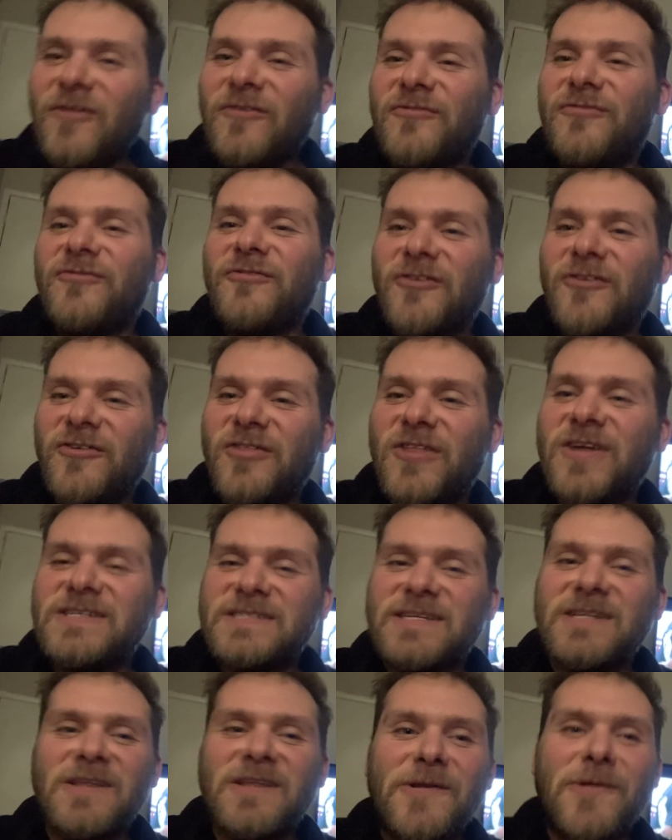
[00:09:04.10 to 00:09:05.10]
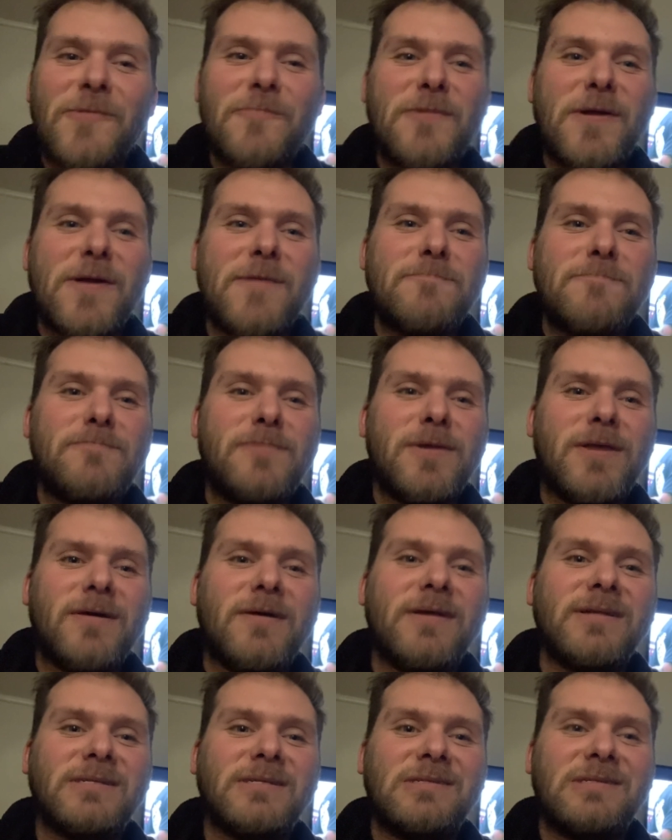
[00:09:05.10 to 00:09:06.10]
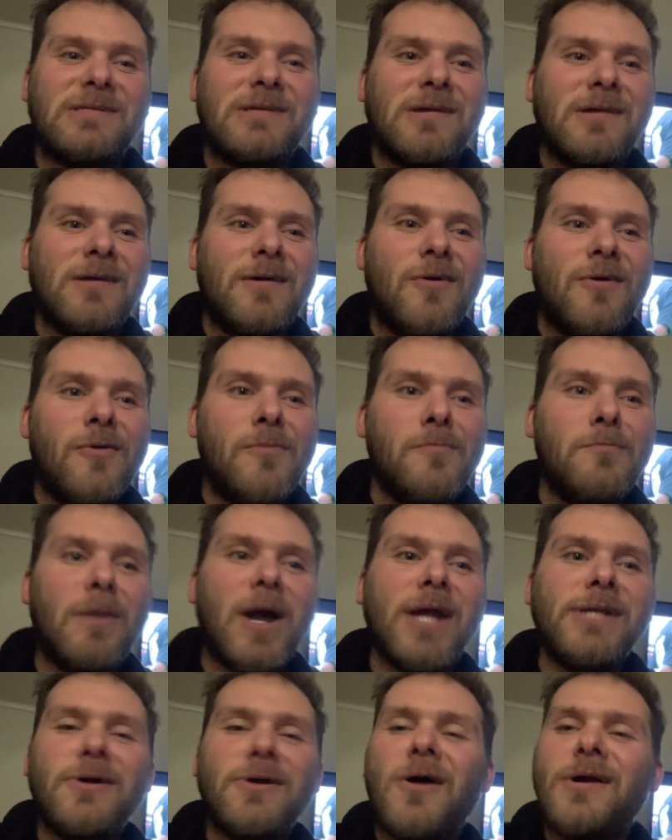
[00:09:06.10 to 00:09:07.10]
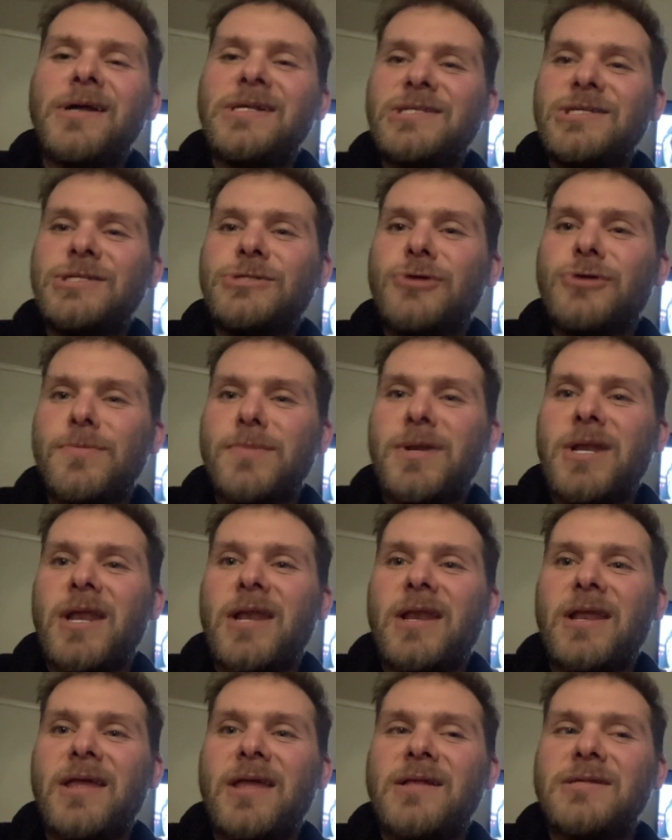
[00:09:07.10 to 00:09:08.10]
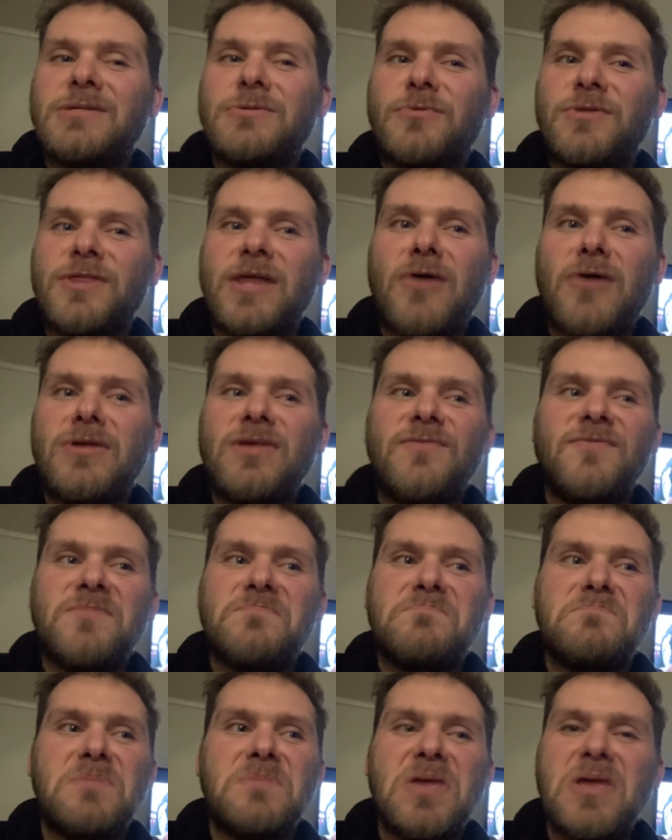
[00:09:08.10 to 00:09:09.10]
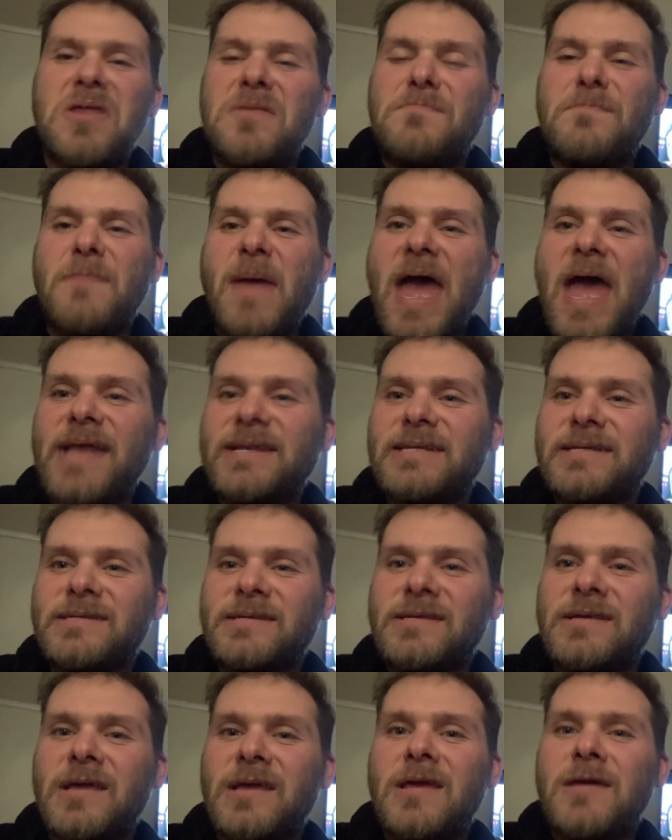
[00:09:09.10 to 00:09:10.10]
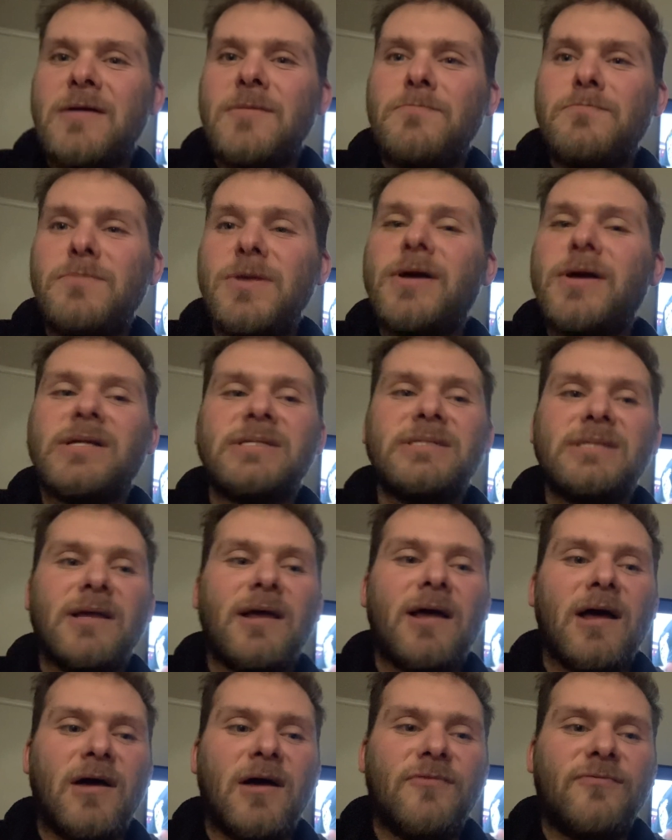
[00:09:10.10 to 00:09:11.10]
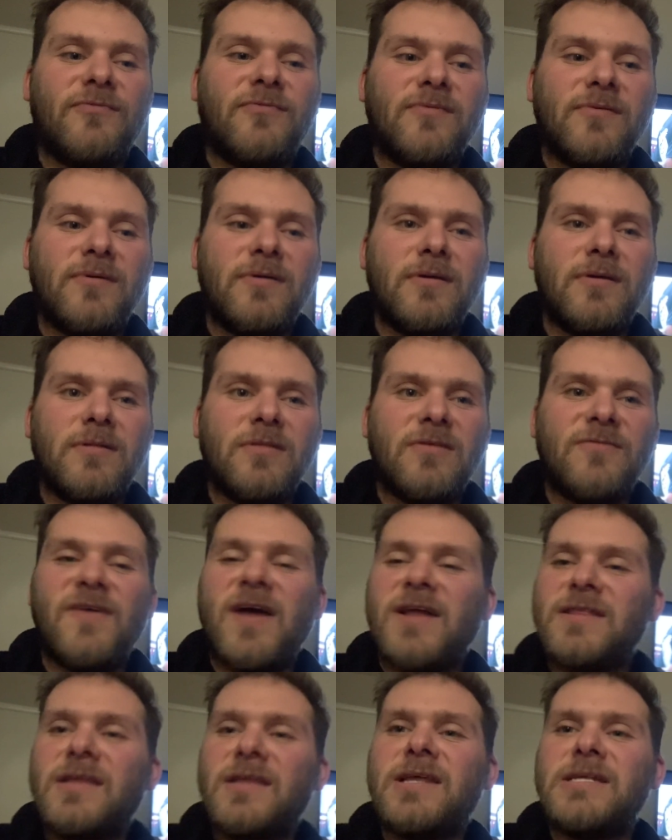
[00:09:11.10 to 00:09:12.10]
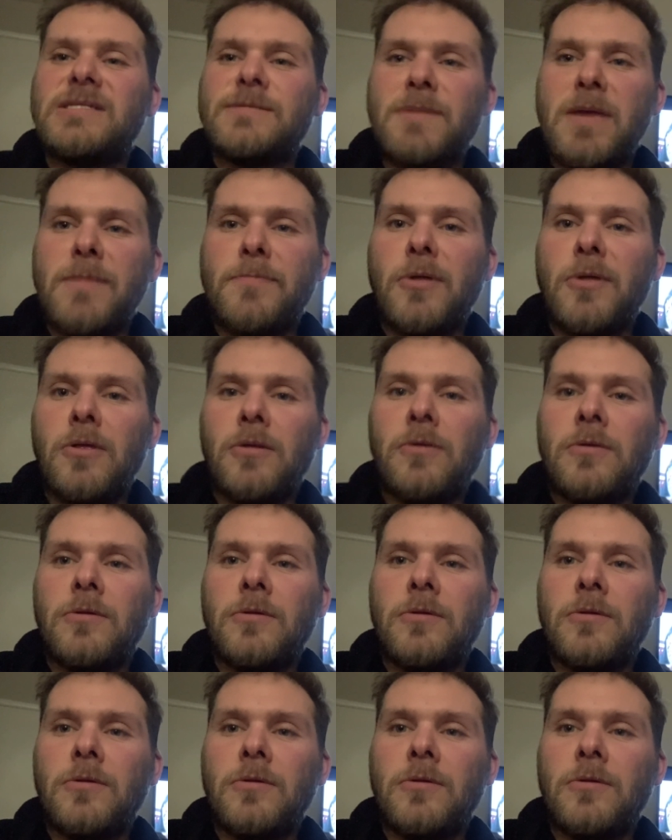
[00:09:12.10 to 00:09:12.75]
for this a little bit because my dog is discriminated against without even being met because of the fact that he's a pit bull.